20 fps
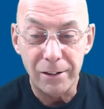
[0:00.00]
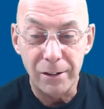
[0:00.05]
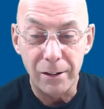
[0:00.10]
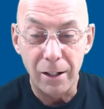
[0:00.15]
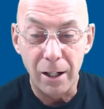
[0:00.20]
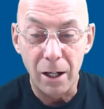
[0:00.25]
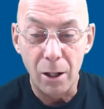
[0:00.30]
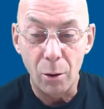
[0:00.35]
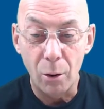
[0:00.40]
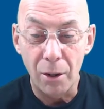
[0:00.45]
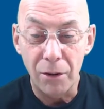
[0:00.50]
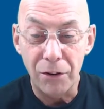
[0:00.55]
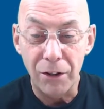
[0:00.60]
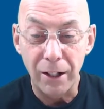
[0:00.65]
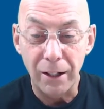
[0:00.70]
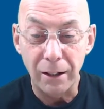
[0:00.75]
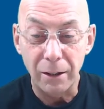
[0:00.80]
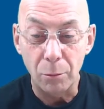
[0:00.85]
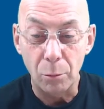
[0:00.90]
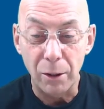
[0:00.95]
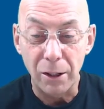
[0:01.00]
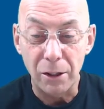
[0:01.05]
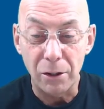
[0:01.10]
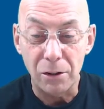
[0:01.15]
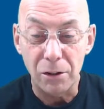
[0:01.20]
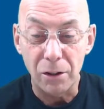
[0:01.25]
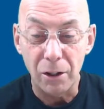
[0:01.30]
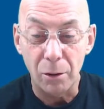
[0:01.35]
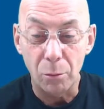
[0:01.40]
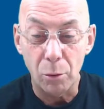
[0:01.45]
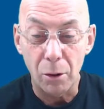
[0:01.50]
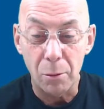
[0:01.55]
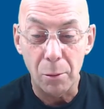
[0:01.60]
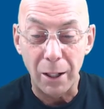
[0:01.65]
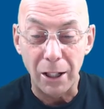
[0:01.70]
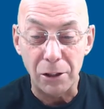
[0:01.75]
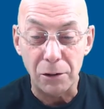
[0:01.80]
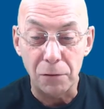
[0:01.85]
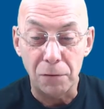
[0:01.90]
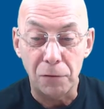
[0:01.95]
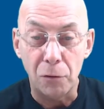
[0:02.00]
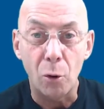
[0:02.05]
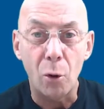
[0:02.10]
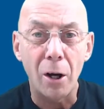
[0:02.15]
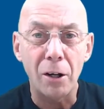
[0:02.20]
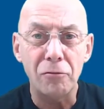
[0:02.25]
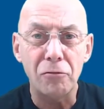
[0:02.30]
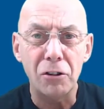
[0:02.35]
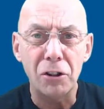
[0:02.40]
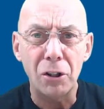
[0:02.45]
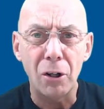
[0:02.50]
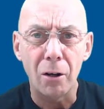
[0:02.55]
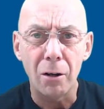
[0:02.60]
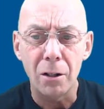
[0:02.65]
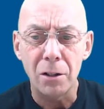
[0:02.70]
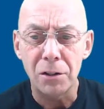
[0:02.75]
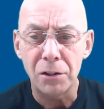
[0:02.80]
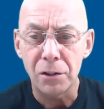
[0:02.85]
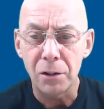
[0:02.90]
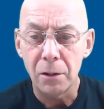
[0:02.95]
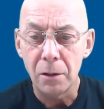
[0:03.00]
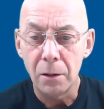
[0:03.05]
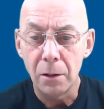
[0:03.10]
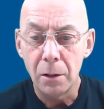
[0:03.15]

low, I think what did we get to? $400.